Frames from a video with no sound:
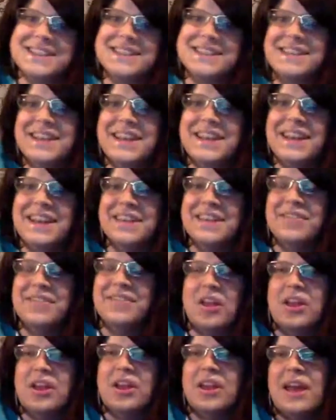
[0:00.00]
it is
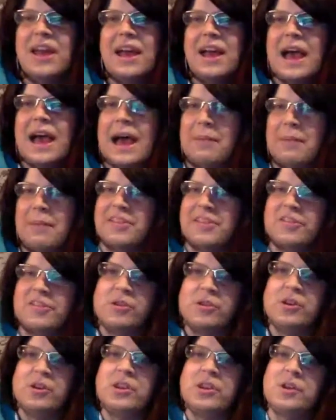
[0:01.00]

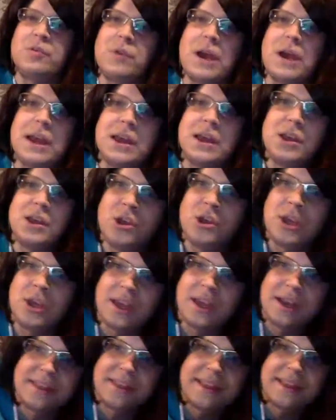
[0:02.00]
absolutely right.
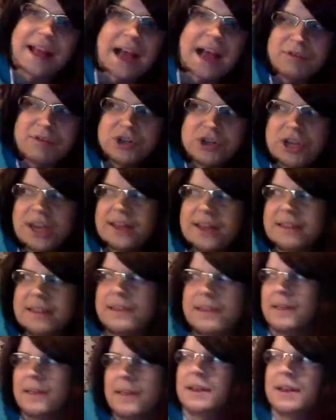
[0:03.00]
It is
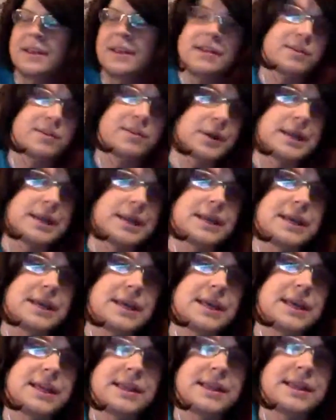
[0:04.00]
advertising. It is what it
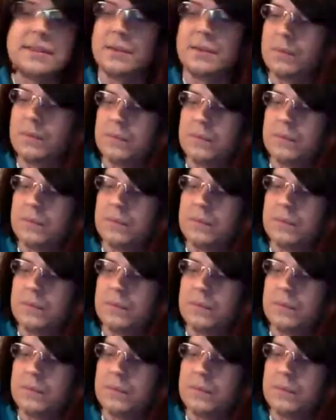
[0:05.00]
is. Mm-hmm.